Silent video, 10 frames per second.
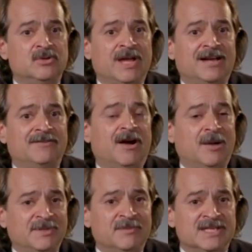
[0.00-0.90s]
to have
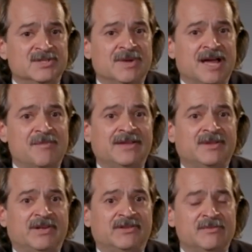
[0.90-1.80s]
optimism about
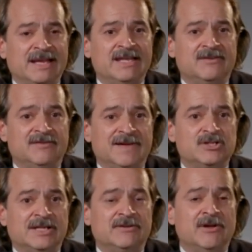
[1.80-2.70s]
the possibility of eventually